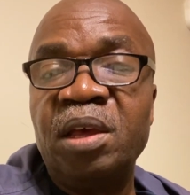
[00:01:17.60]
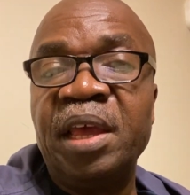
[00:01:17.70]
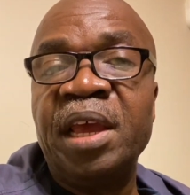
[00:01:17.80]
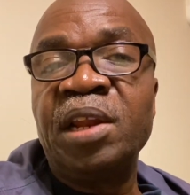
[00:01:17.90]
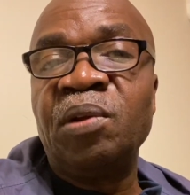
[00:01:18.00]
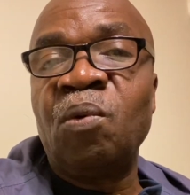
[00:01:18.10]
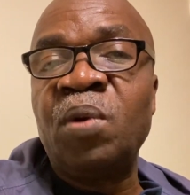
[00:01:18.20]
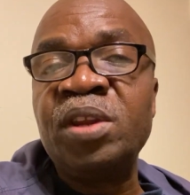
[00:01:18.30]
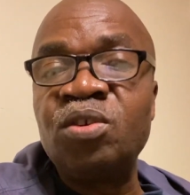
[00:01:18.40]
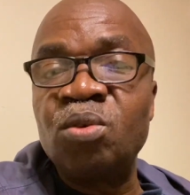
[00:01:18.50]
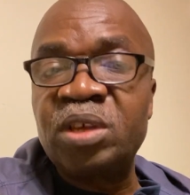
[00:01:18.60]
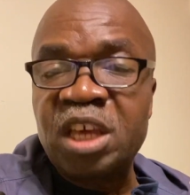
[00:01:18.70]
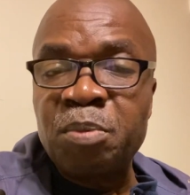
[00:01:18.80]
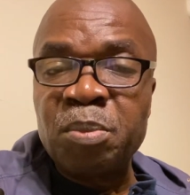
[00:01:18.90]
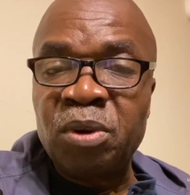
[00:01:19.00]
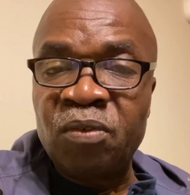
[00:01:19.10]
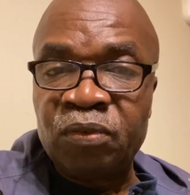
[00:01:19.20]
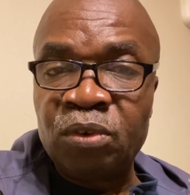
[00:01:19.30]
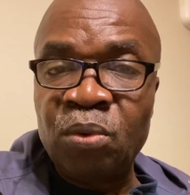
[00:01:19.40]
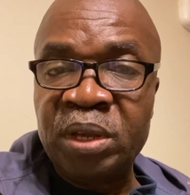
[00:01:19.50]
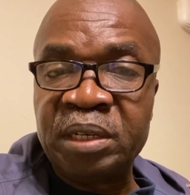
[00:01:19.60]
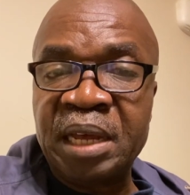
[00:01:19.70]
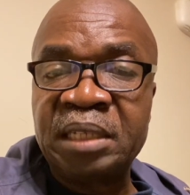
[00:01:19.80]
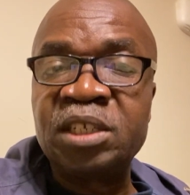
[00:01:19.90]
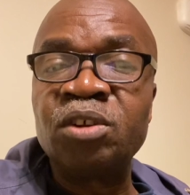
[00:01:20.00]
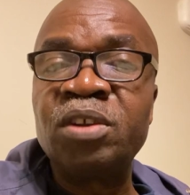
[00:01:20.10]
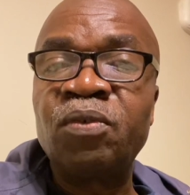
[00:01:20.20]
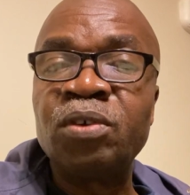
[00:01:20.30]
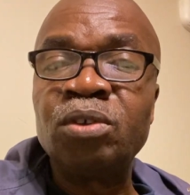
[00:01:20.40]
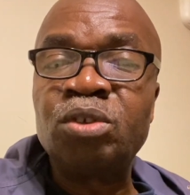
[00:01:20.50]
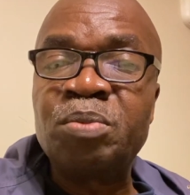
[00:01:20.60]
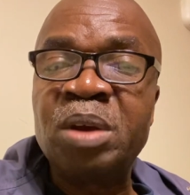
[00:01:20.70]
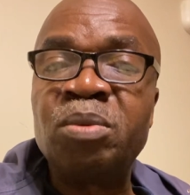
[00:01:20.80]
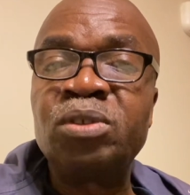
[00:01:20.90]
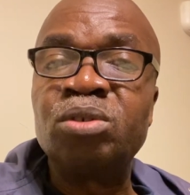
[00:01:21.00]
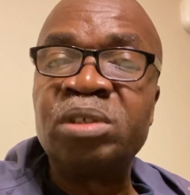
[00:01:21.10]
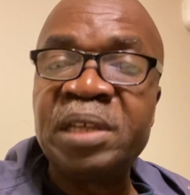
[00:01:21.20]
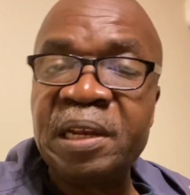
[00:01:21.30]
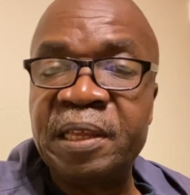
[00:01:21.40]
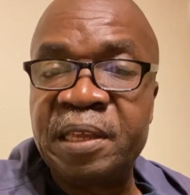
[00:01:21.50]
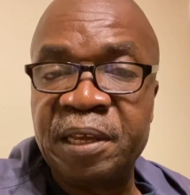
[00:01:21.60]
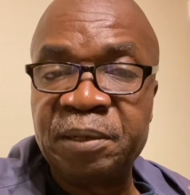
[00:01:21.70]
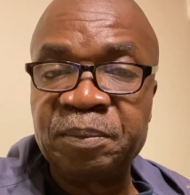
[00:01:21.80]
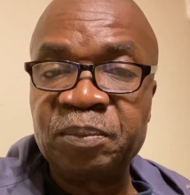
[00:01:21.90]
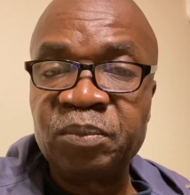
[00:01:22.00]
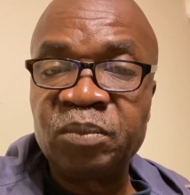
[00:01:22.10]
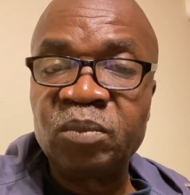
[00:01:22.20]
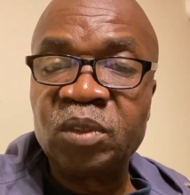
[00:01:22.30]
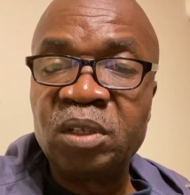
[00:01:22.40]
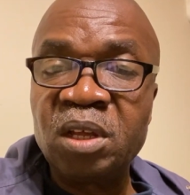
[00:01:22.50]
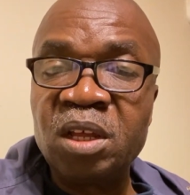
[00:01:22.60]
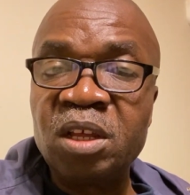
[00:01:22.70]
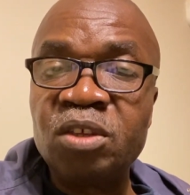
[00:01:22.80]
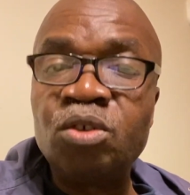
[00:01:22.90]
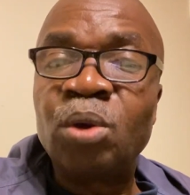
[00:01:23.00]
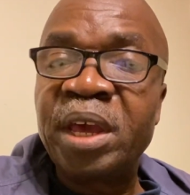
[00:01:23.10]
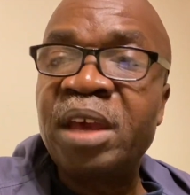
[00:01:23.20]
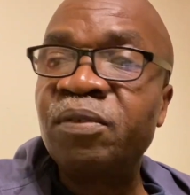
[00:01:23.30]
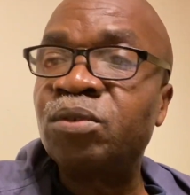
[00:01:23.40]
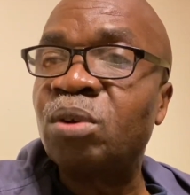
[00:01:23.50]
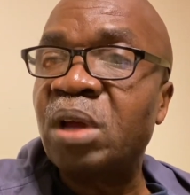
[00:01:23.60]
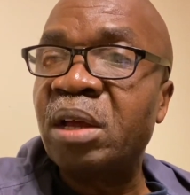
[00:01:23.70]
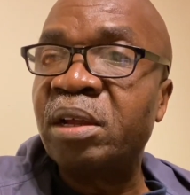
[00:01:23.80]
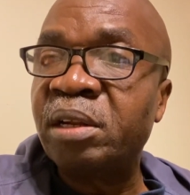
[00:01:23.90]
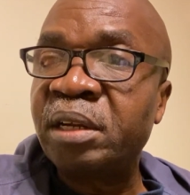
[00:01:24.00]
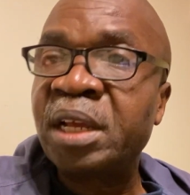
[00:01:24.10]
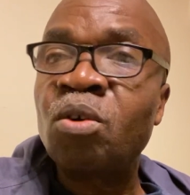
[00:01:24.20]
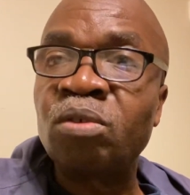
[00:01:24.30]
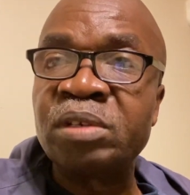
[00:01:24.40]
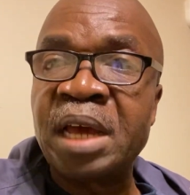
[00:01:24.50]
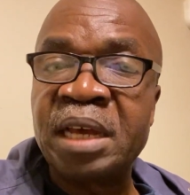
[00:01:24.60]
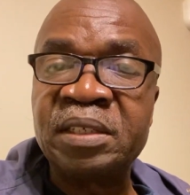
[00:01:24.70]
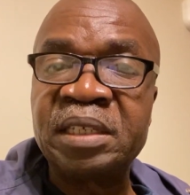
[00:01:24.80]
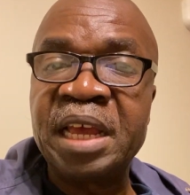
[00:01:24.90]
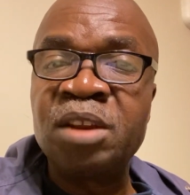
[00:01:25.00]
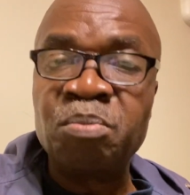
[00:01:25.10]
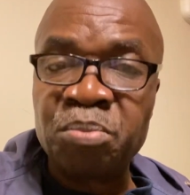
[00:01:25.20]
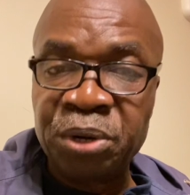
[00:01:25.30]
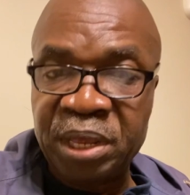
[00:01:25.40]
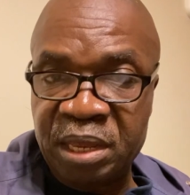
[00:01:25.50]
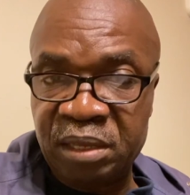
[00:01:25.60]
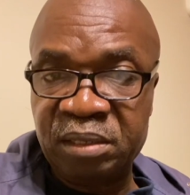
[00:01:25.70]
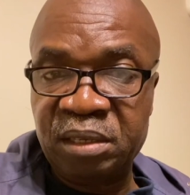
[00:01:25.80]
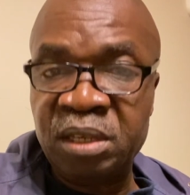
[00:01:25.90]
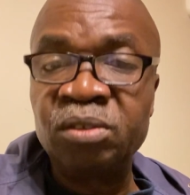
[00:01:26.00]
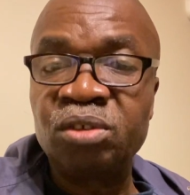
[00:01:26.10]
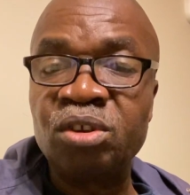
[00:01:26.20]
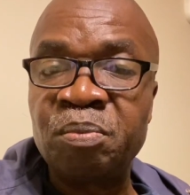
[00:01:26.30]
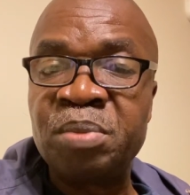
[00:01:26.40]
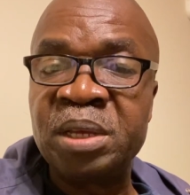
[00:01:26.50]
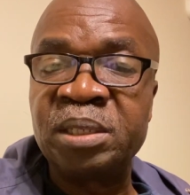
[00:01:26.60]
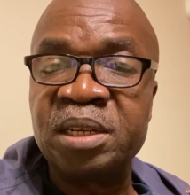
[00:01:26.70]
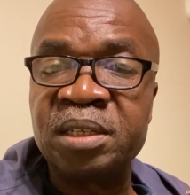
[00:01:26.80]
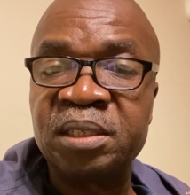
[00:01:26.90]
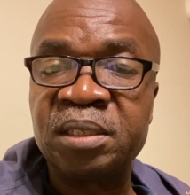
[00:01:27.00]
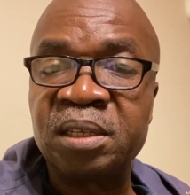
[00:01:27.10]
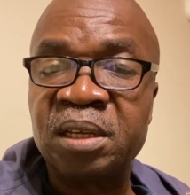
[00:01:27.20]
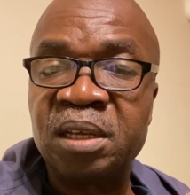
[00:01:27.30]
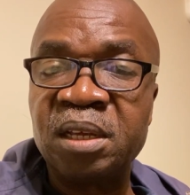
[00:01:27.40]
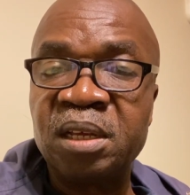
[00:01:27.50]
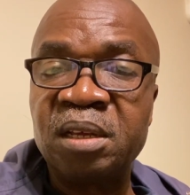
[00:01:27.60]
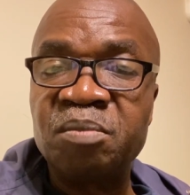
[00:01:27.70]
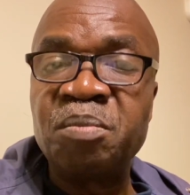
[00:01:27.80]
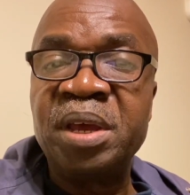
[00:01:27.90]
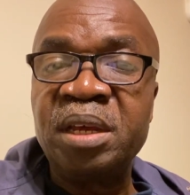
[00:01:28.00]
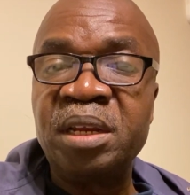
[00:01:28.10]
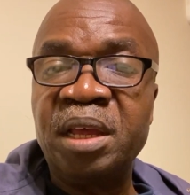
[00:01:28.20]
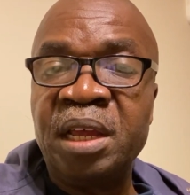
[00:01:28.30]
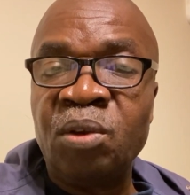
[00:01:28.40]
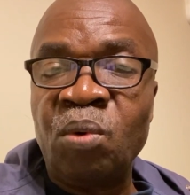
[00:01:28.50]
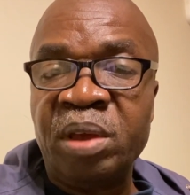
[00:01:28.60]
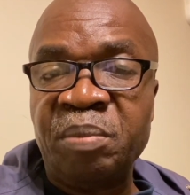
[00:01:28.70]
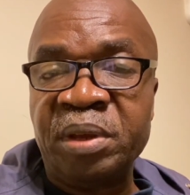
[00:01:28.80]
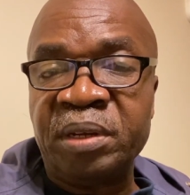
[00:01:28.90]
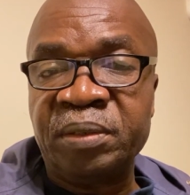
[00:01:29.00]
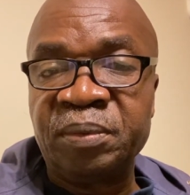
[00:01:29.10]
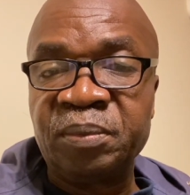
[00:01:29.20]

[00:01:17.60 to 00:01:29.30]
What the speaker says: And when you're capable of doing that, in order for you to be able to delegate, you have to recognize and bring into your business men and women